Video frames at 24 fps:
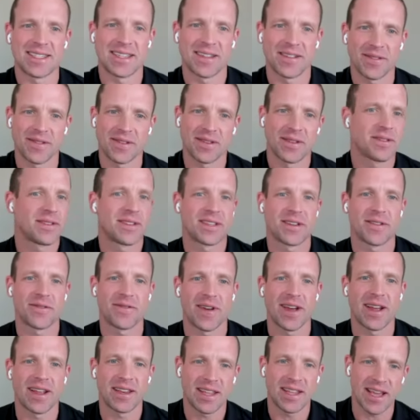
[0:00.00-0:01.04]
to
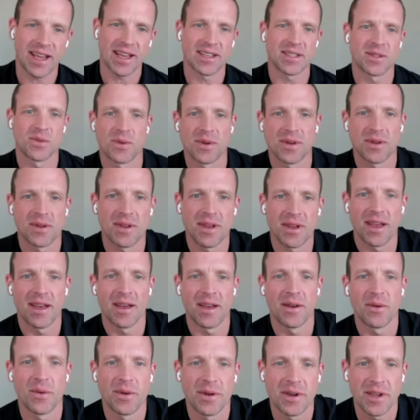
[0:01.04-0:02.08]
find guys?
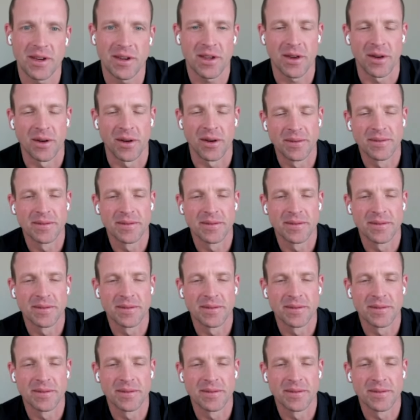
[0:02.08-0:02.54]
What do you do?